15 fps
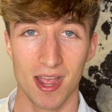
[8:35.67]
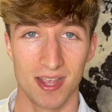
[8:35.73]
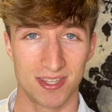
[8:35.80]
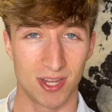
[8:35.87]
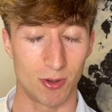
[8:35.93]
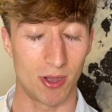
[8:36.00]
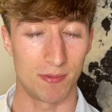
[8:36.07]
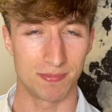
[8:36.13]

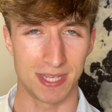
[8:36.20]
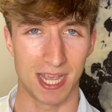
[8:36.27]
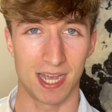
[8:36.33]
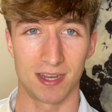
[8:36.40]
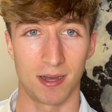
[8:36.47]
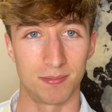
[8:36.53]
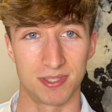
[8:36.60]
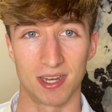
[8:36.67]
So
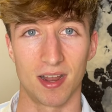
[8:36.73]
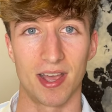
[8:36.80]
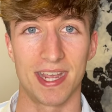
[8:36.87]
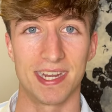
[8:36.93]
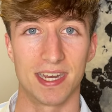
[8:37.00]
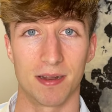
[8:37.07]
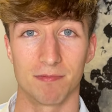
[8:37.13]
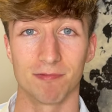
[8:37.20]
yeah, I'm
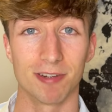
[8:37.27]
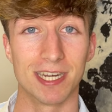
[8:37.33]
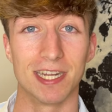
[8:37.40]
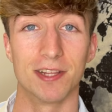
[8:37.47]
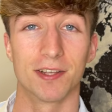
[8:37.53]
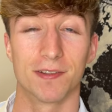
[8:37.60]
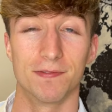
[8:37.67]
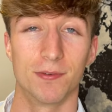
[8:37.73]
delighted, and I'm really
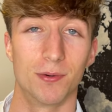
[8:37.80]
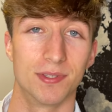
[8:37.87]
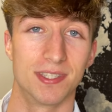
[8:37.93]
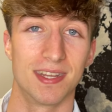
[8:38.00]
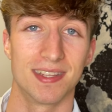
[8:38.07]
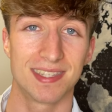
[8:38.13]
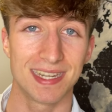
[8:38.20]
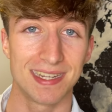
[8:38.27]
looking forward to
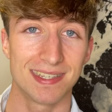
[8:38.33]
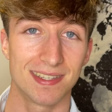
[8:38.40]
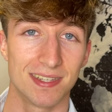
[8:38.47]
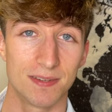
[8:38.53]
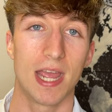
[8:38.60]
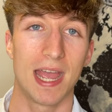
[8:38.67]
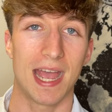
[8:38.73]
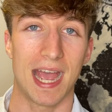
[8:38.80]
the
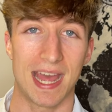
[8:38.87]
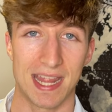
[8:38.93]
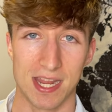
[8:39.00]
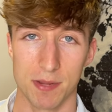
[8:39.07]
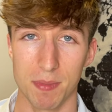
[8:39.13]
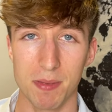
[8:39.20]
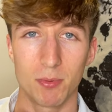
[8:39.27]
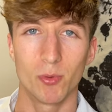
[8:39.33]
season. And then
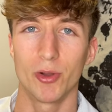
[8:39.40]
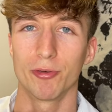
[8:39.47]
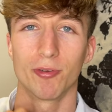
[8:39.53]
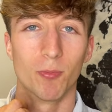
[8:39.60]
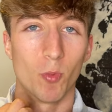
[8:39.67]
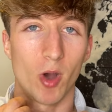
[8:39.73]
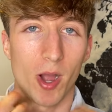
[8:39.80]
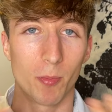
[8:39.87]
you may be
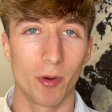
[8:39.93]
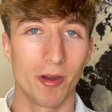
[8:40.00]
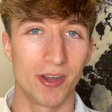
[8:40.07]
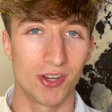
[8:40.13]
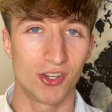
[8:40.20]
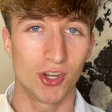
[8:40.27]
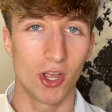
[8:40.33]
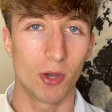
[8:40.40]
wondering why I'm wearing a
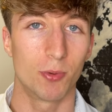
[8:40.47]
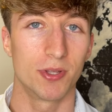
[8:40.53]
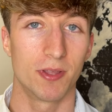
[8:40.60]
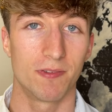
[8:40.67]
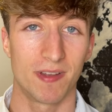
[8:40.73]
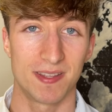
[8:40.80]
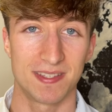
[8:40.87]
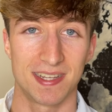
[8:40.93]
shirt, what the
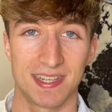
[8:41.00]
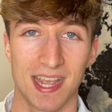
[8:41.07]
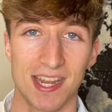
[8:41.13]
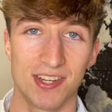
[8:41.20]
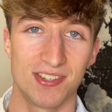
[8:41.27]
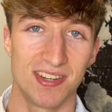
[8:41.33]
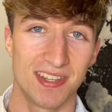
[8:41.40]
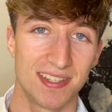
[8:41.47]
fancy
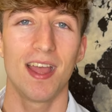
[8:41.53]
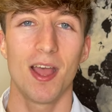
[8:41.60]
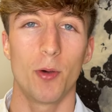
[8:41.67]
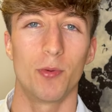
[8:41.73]
occasion is.